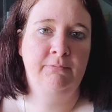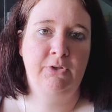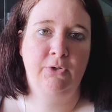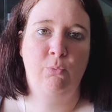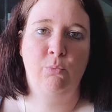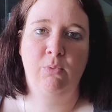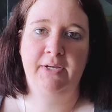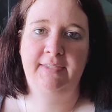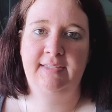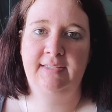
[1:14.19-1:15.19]
you know,
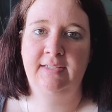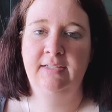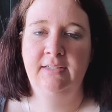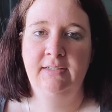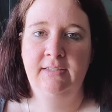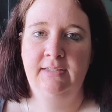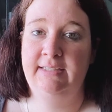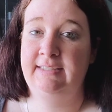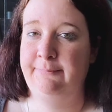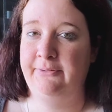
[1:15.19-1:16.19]
what the
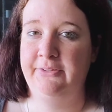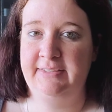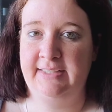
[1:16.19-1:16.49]
experience